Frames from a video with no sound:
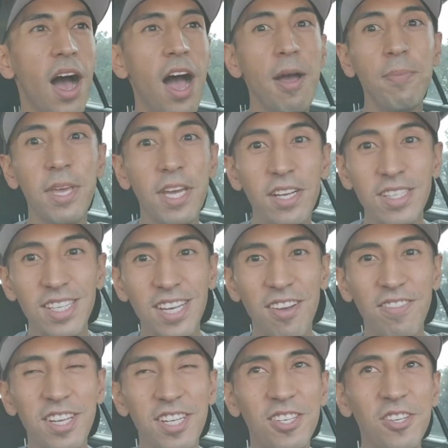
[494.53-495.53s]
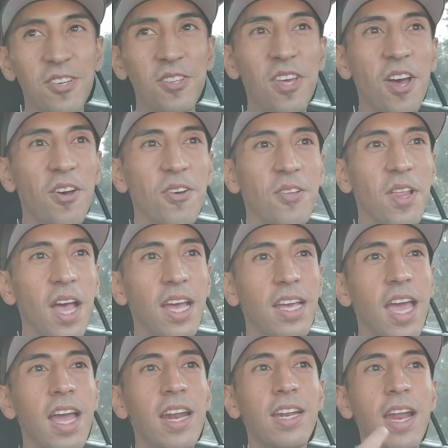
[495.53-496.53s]
I'm guilty of it too though.
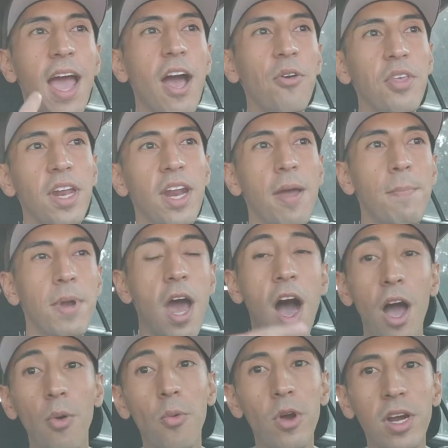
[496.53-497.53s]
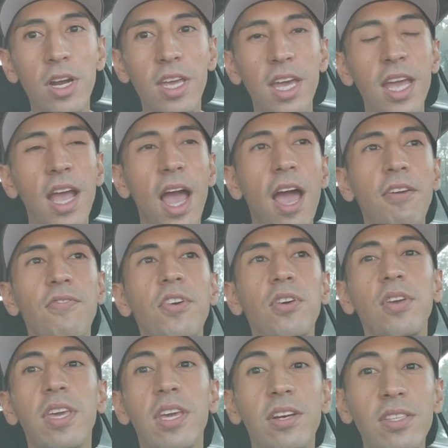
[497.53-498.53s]
Like, and now that I'm not working, I
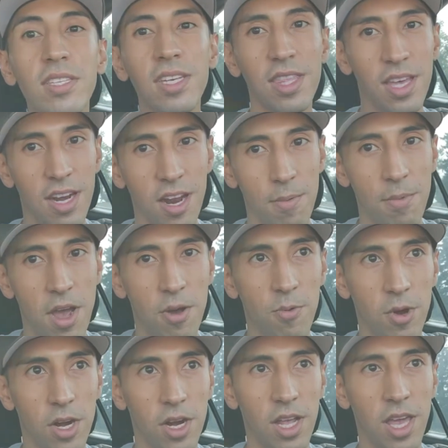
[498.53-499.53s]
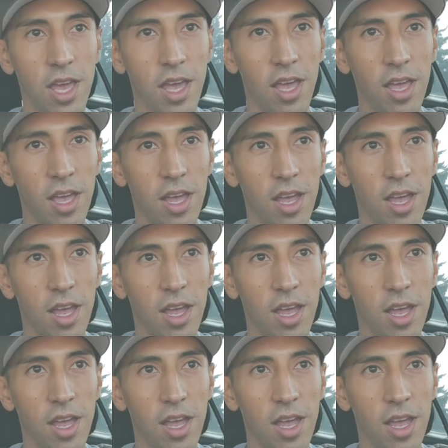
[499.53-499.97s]
feel guilty that I'm not working.